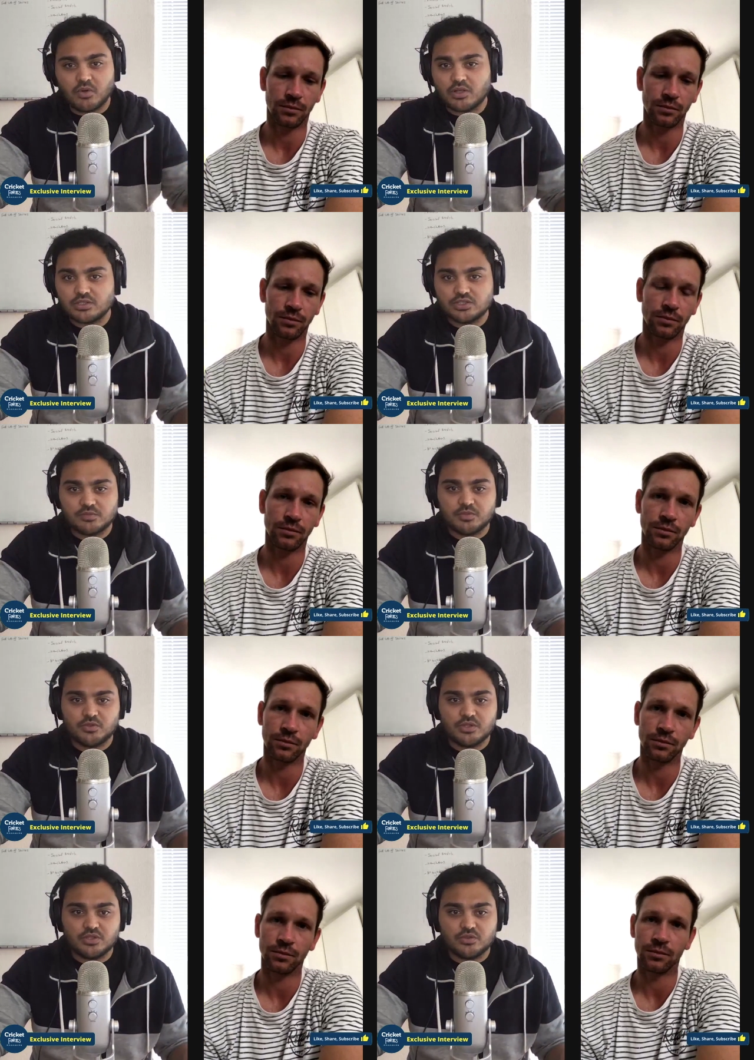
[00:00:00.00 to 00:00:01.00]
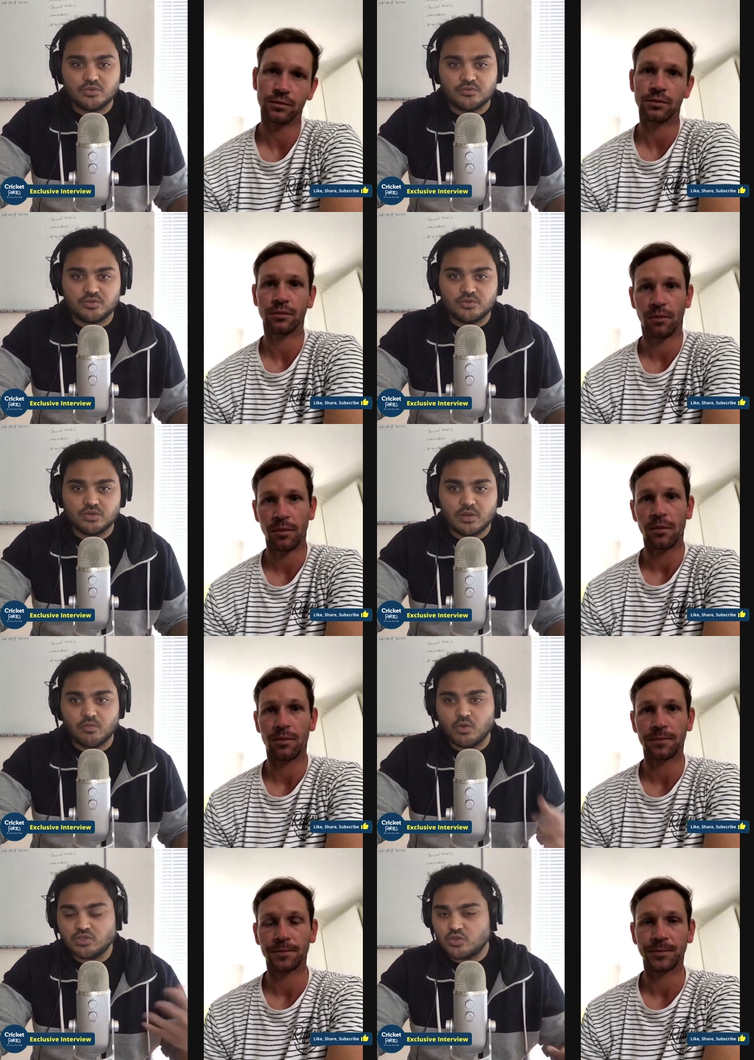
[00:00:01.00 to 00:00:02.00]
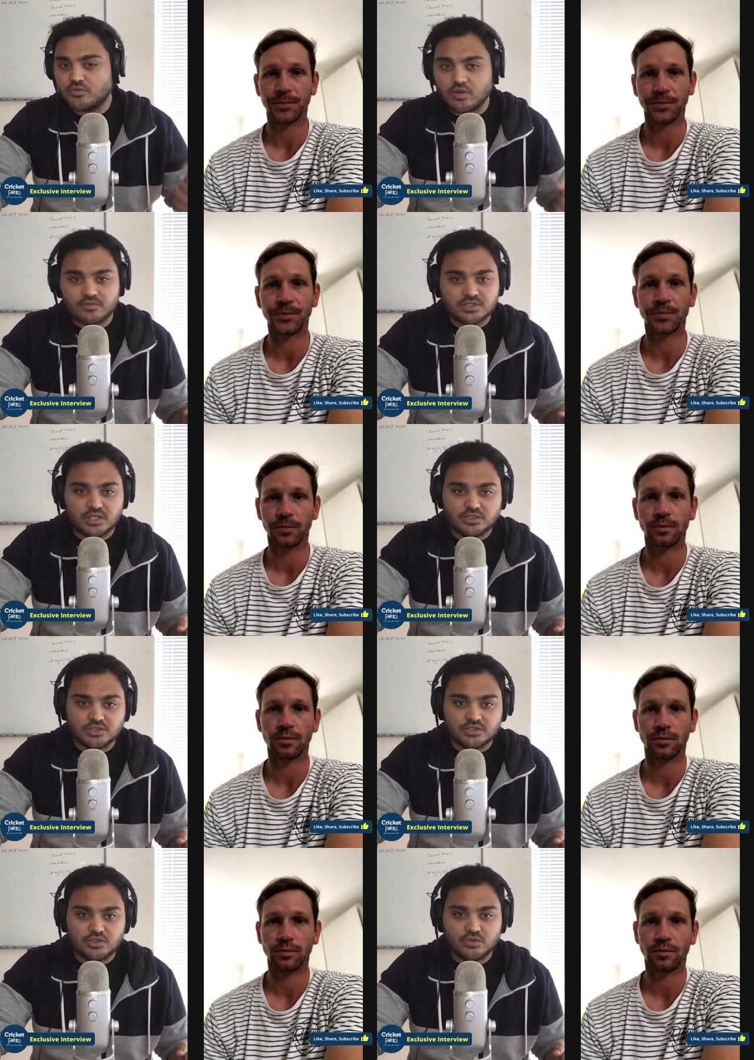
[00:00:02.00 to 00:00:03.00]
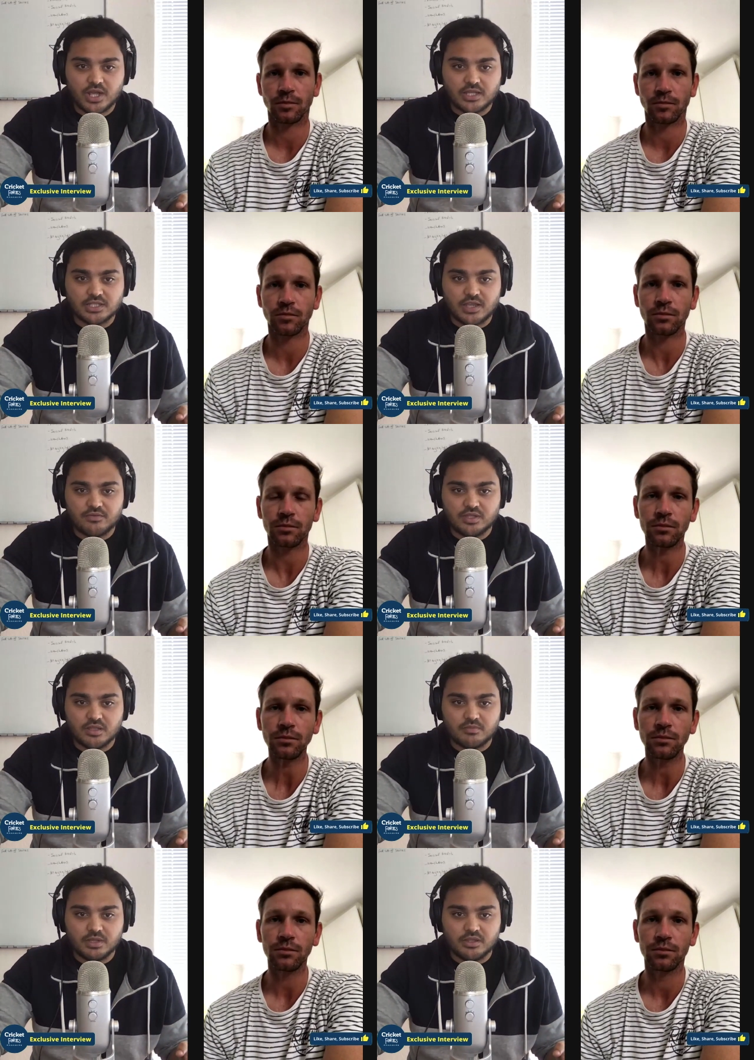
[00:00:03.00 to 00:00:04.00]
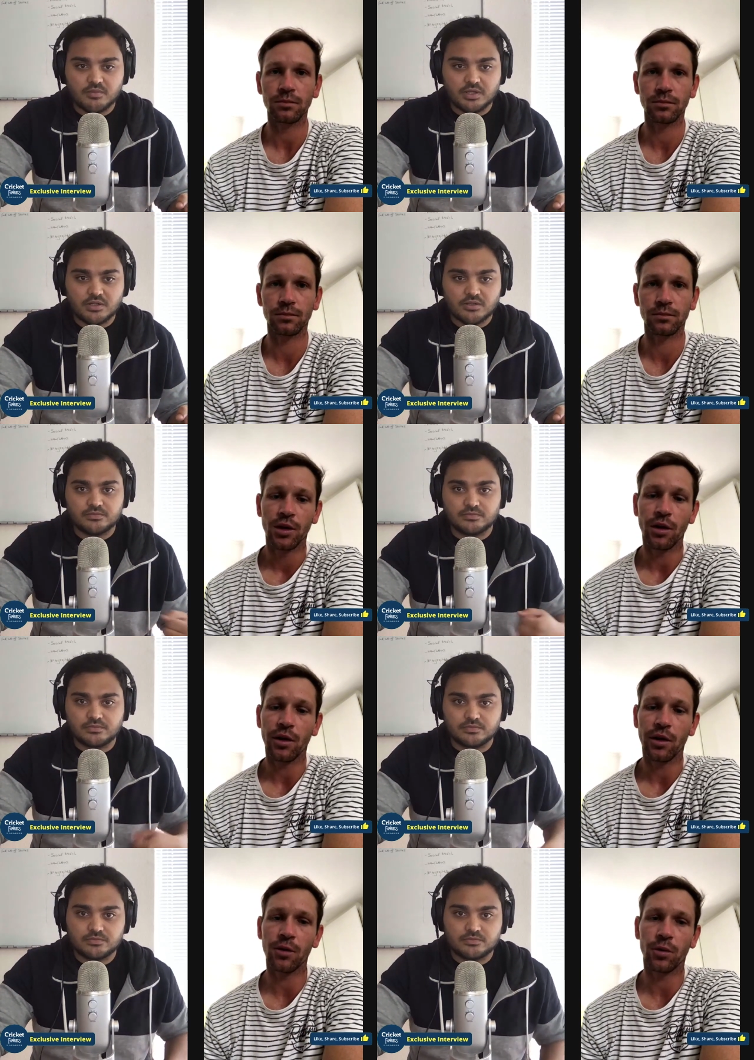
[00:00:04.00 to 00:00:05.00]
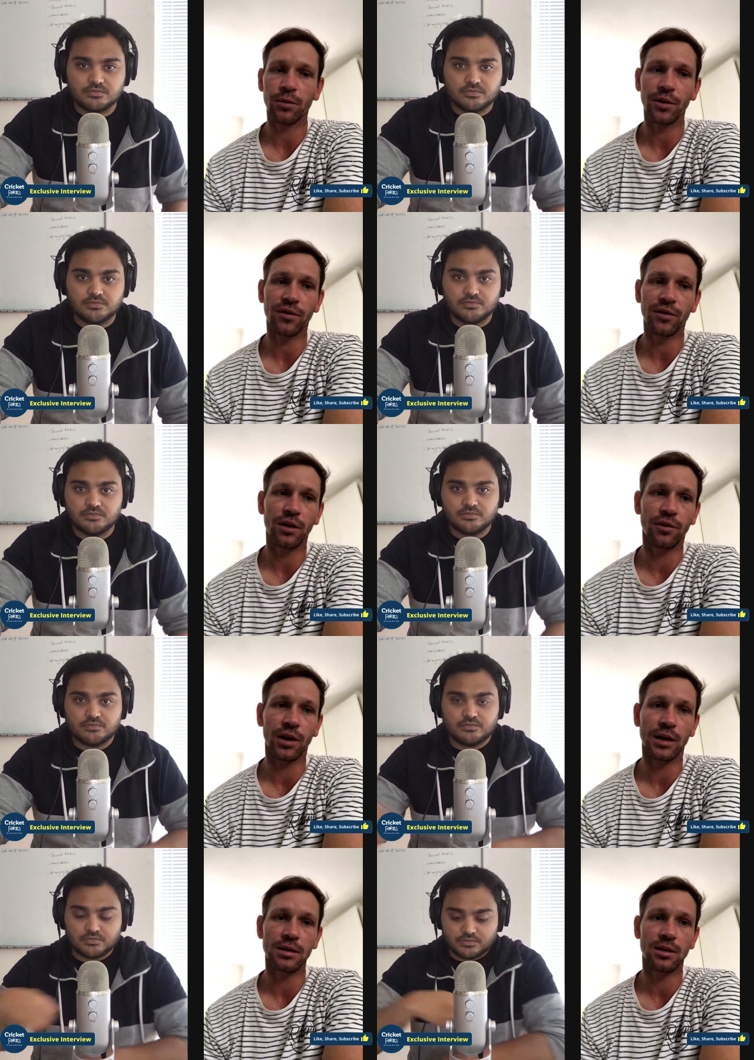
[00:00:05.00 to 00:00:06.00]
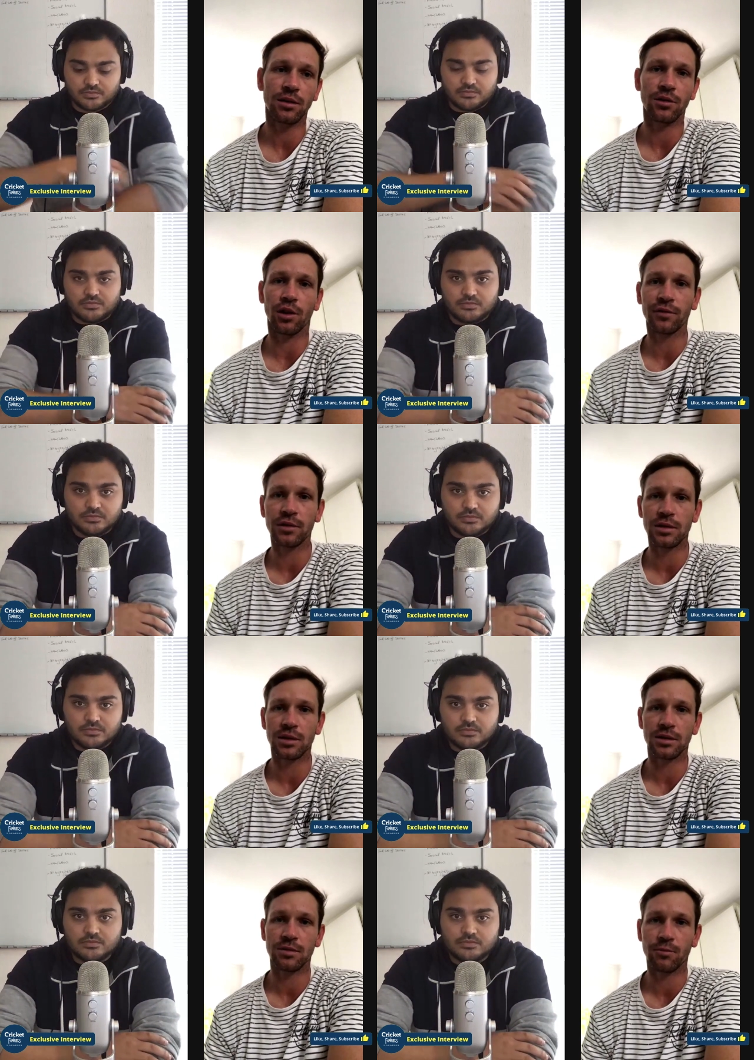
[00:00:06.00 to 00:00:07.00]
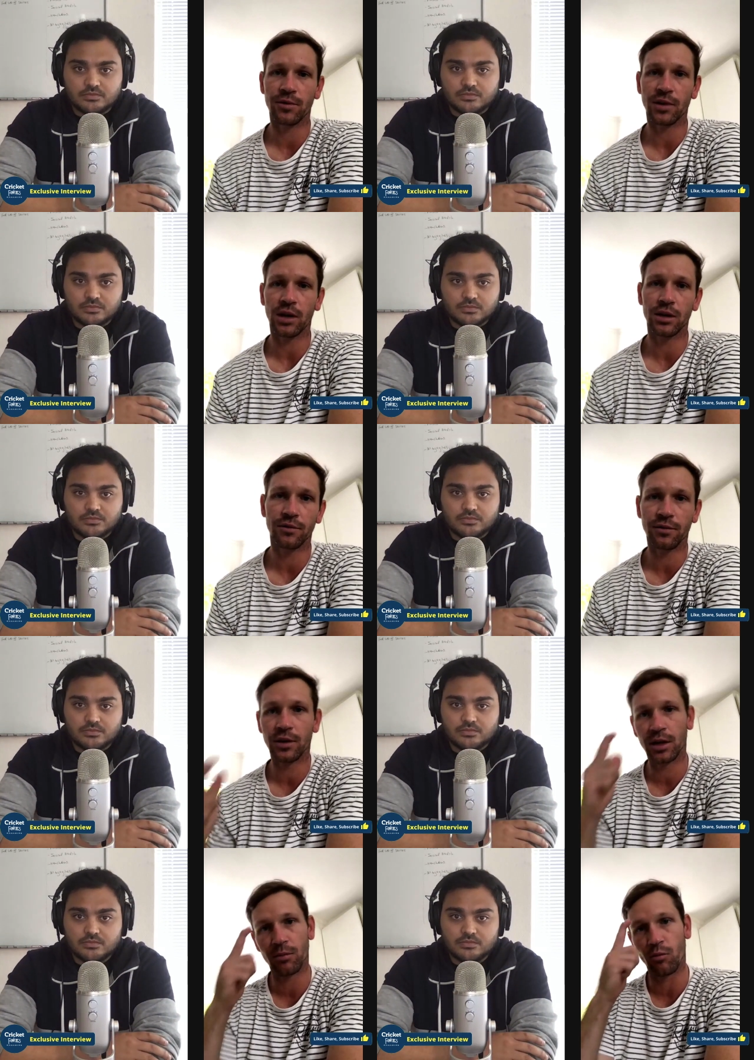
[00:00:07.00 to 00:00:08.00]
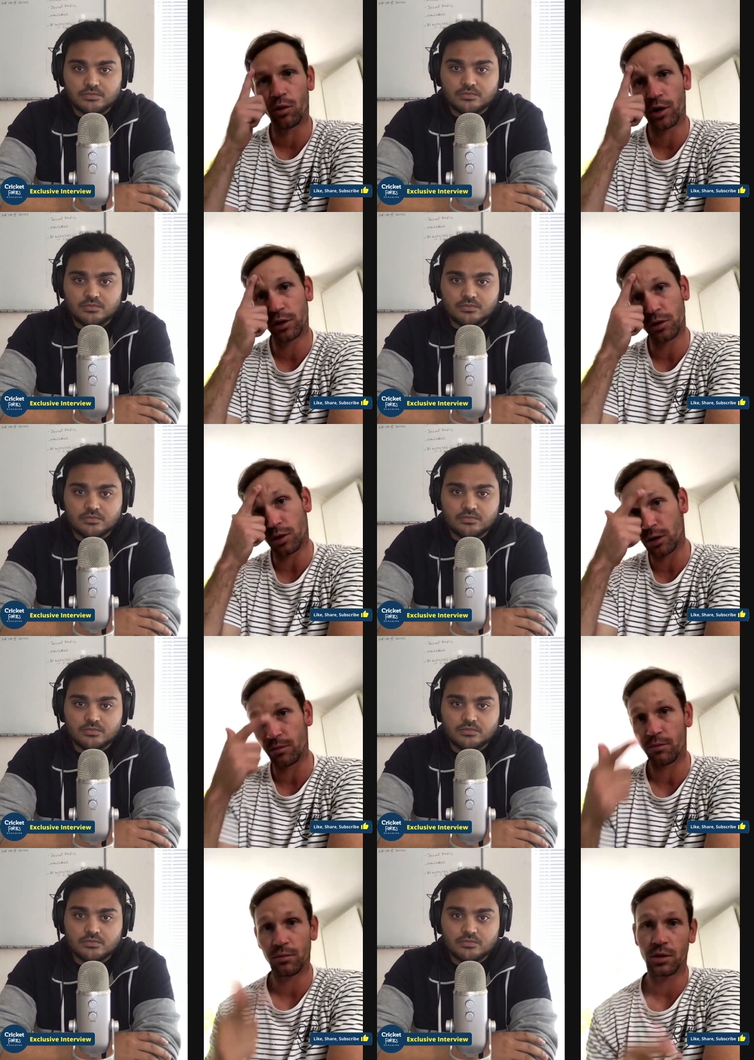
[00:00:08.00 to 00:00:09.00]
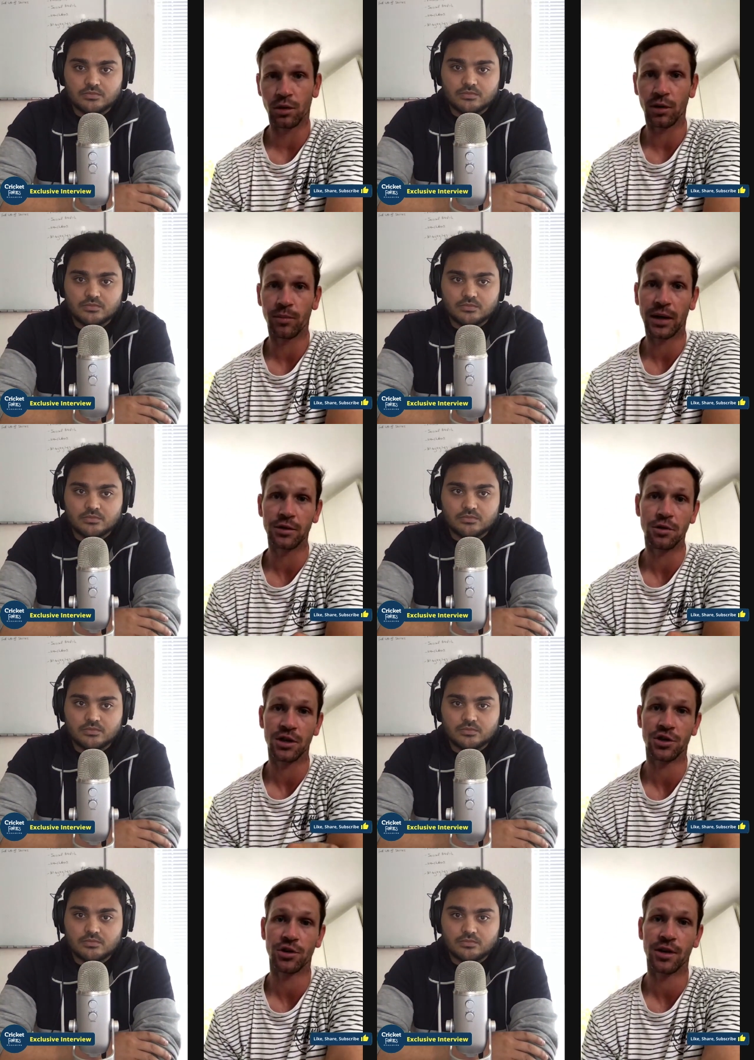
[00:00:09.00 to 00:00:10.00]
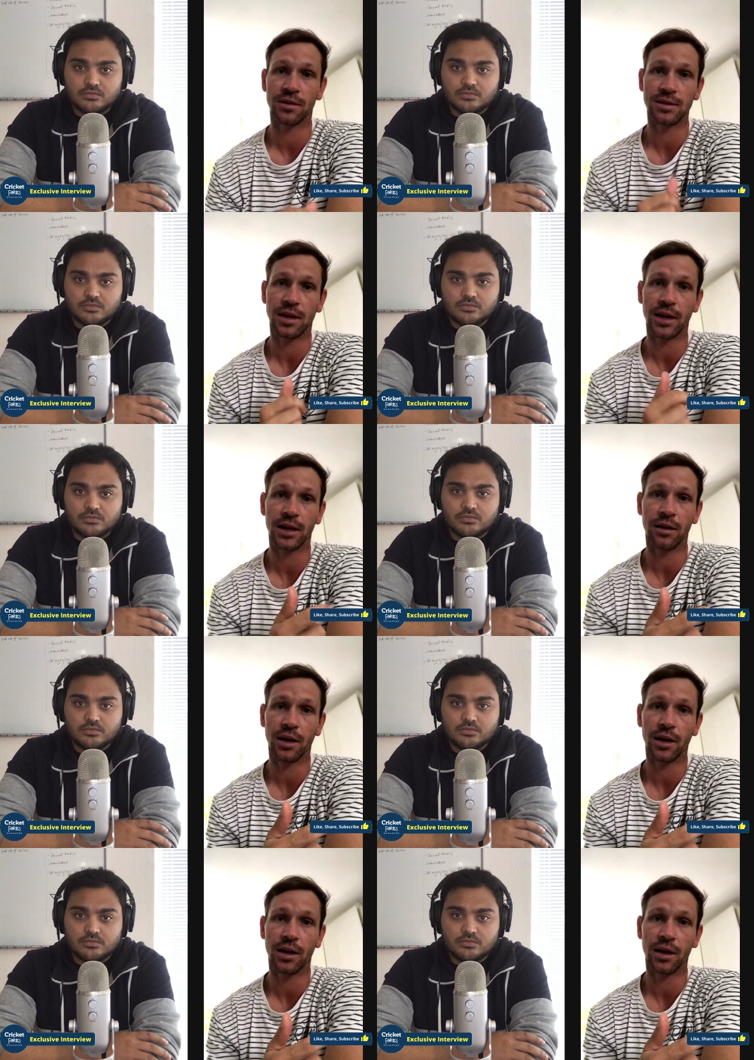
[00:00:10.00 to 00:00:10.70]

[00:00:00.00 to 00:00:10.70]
Speaker 1: partnership between the two of you? What sort of conversations did you guys have in the middle?
Speaker 2: Yeah, I think what we've kind of realized at the Dolphins is we've kind of worked on, you know, playing to our strengths